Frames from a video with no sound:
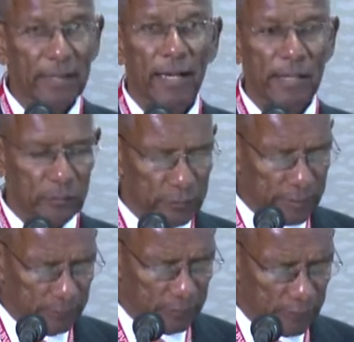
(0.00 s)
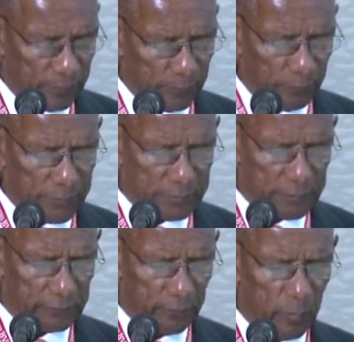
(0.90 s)
I know that BVI
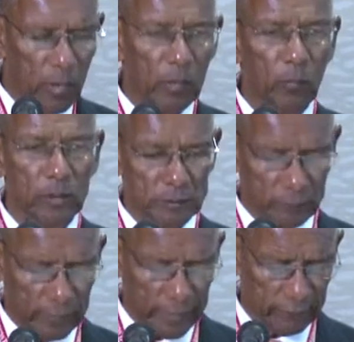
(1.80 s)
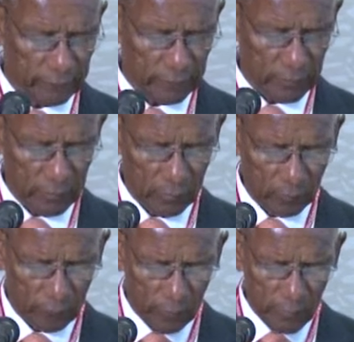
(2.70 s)
professionals from all walks of life
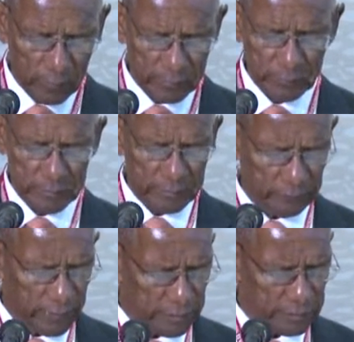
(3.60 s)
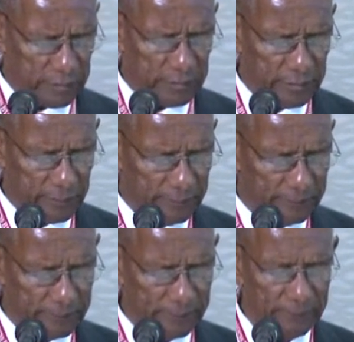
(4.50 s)
look forward to this event each year.
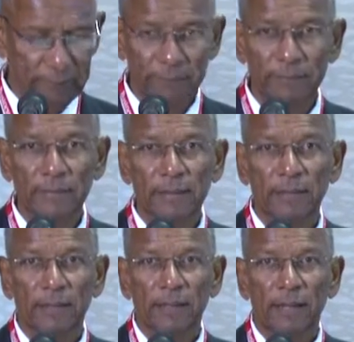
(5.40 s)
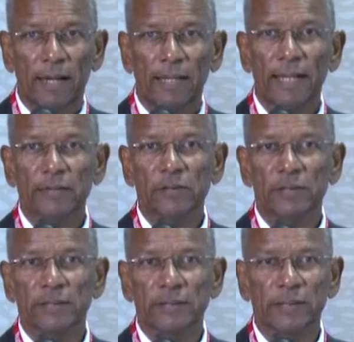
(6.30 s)
I'd like to
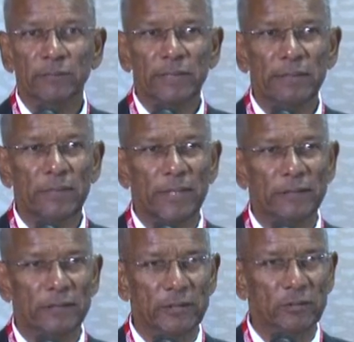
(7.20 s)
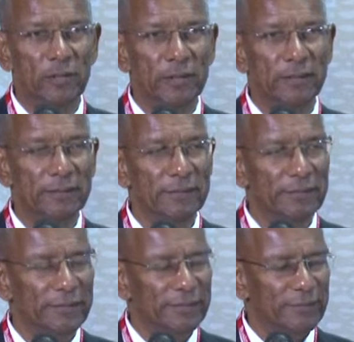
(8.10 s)
think that I'm a key part of the draw,
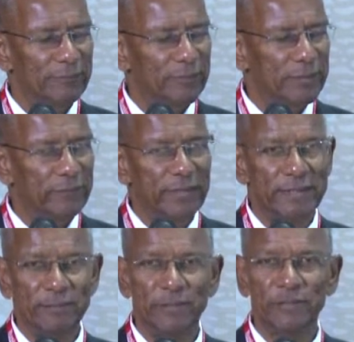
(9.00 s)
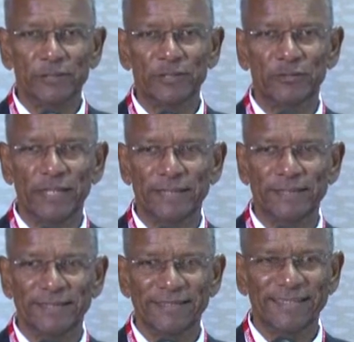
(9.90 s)
but if that's a bit of a
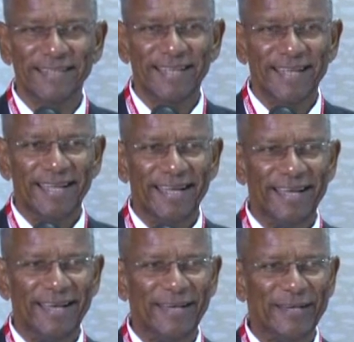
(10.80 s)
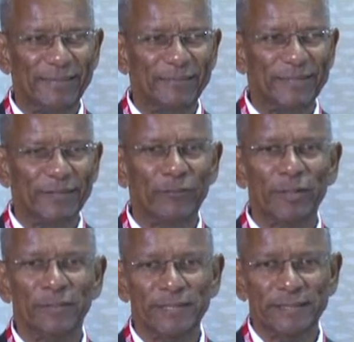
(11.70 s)
stretch, one
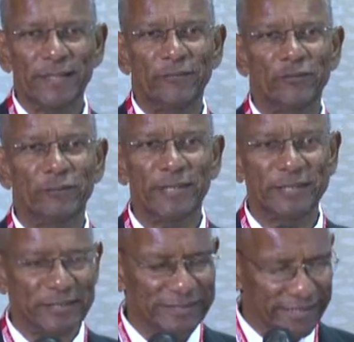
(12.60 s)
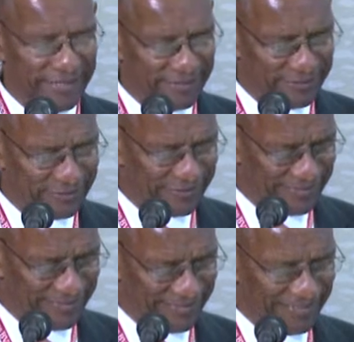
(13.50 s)
of my staff told me I should say that, so
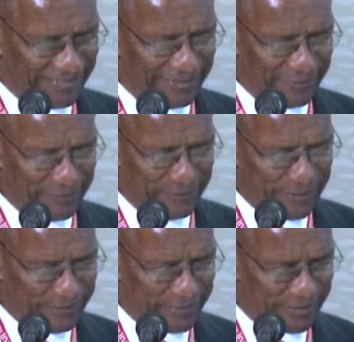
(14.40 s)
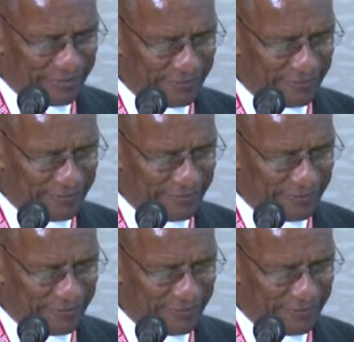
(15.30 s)
don't blame me.